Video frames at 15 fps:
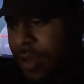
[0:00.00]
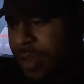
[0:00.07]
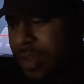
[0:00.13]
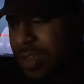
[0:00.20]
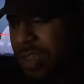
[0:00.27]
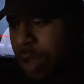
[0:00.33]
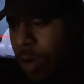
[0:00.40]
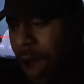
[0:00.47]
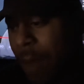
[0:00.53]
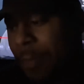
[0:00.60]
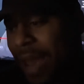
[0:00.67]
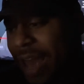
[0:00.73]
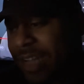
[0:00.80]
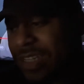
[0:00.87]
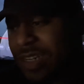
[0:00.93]
So I'm
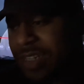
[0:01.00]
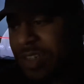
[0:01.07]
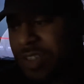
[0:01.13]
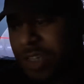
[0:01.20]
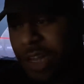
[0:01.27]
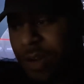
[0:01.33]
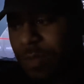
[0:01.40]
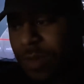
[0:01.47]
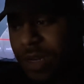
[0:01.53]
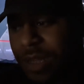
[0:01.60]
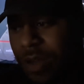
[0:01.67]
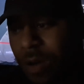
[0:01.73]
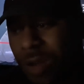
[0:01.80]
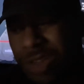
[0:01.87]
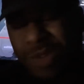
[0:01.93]
actually genuinely
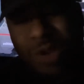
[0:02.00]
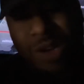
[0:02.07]
also a